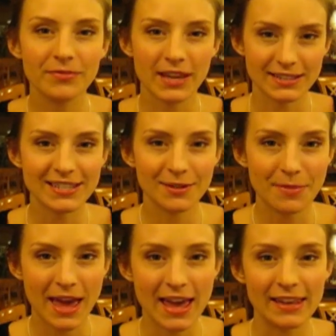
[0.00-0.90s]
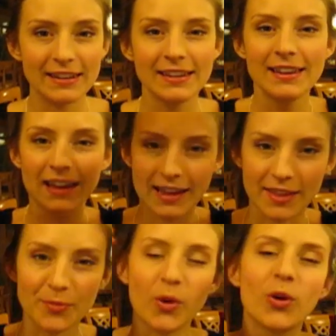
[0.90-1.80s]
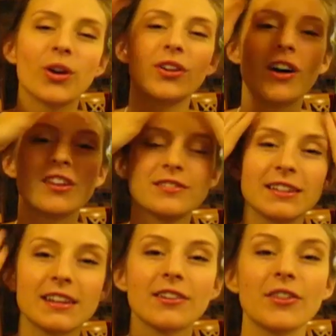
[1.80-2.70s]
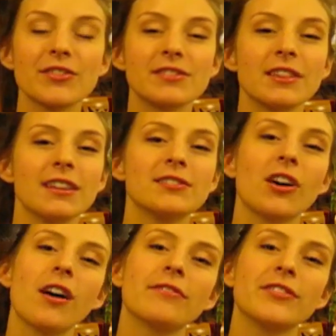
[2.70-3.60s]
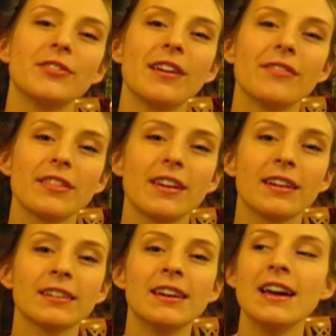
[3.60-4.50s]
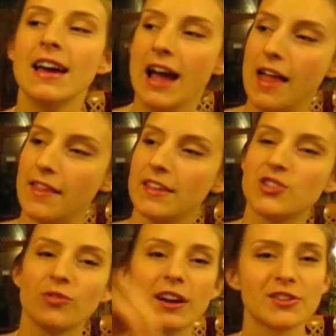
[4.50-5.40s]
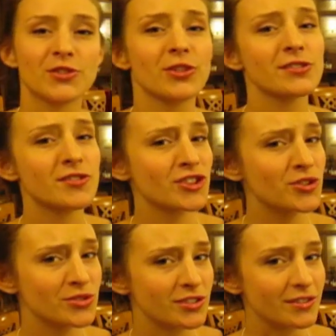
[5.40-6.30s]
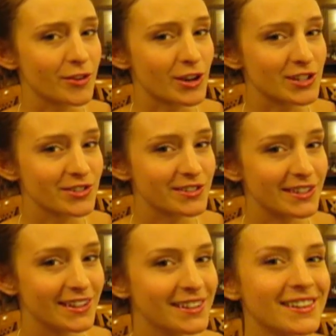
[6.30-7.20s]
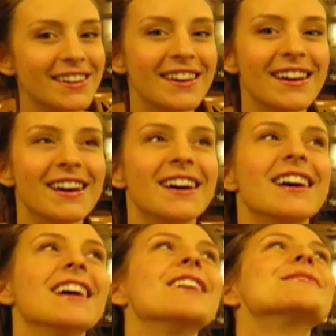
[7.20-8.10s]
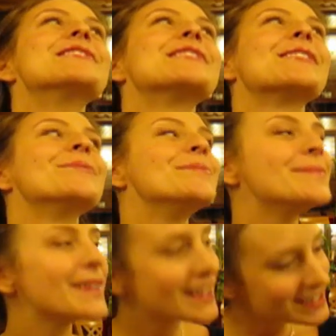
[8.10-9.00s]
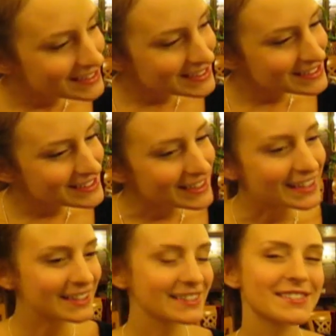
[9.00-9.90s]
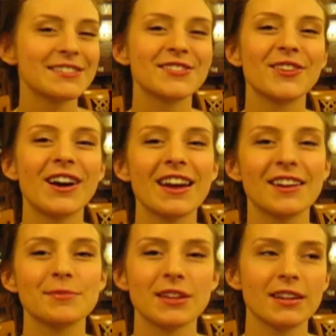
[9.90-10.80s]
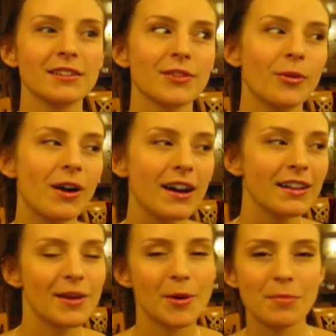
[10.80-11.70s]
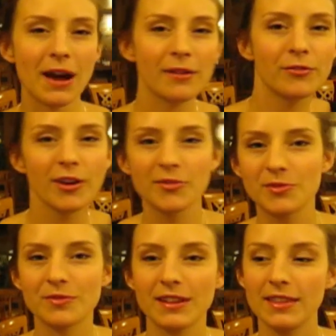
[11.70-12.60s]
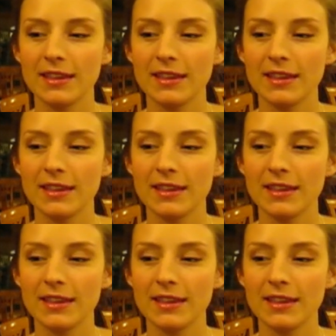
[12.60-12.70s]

that tin pan, and they pour it on you to get all the suds off you and everything, and then they direct you towards the jacuzzi if you're interested. It was amazing. So I ended up staying there for a while. I went back and forth between